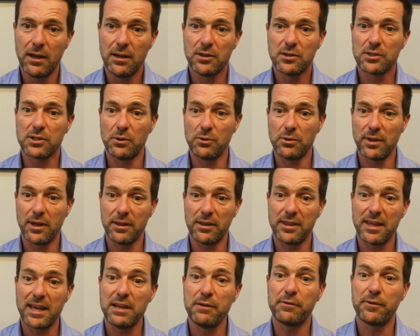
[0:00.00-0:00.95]
so that
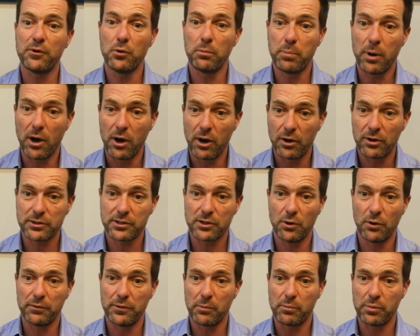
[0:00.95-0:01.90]
they feel part
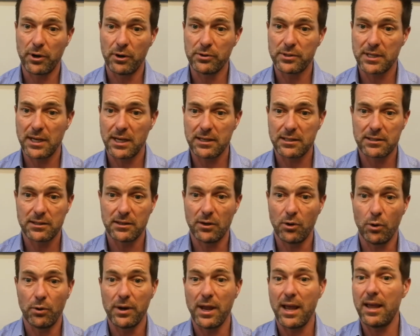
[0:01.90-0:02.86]
of the process
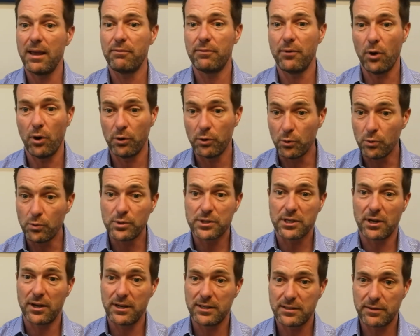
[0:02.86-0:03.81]
on all
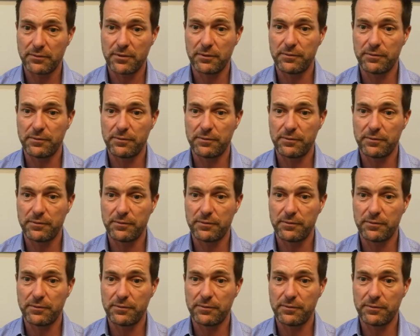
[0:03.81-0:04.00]
sides of the